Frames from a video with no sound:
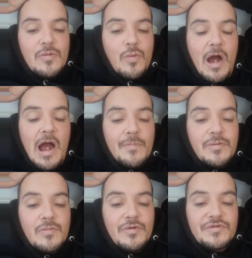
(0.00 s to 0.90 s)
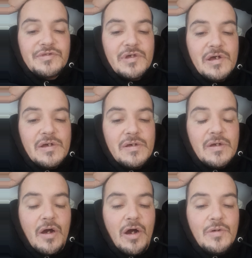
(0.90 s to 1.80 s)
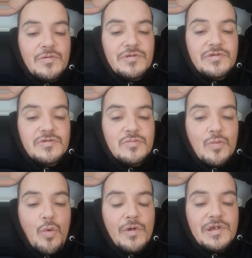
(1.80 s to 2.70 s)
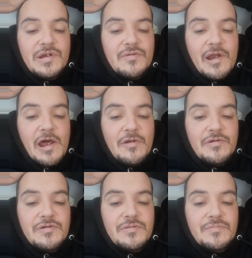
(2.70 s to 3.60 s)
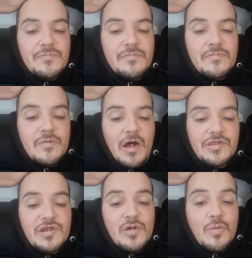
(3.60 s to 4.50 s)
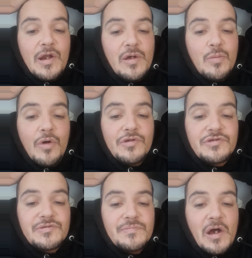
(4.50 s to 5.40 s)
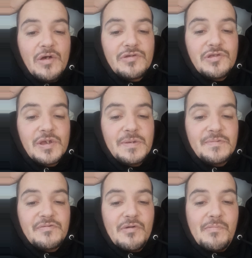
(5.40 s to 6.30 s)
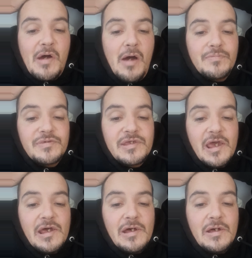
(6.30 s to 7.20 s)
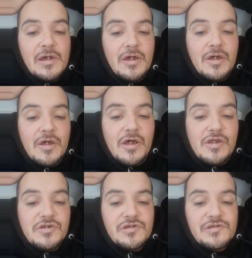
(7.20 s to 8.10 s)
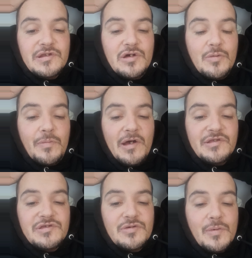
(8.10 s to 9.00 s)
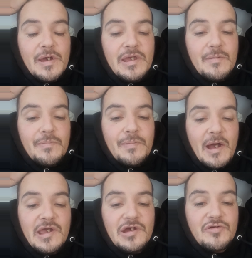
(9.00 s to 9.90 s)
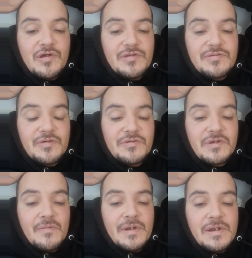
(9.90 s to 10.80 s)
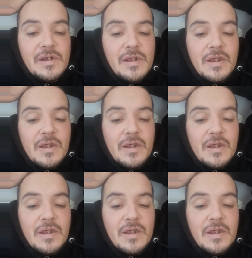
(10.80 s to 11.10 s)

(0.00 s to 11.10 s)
What happened was that I was walking around, I don't know where I was, but I was looking for a pub to get just a little bite to eat, a packet of crisps or something,